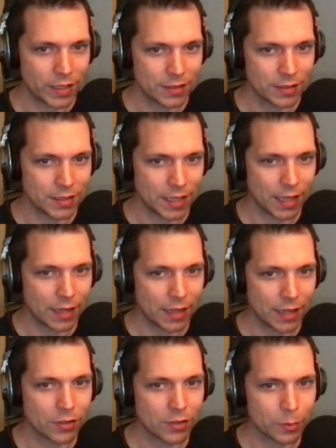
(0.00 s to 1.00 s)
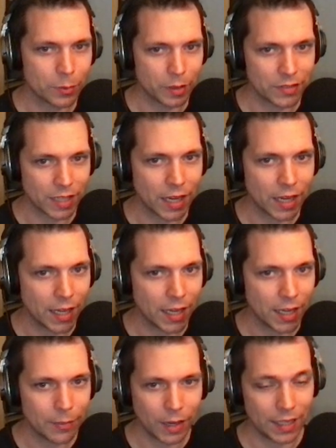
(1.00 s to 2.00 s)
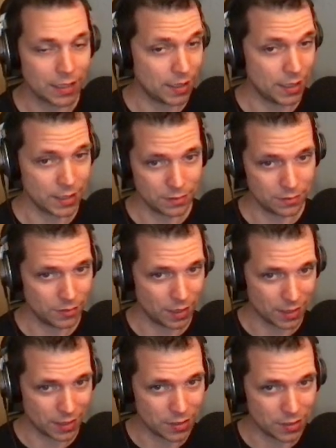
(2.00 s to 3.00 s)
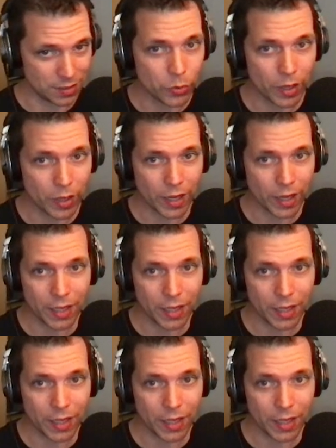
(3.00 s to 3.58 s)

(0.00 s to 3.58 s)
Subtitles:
because I have a little bit of time, I can do that.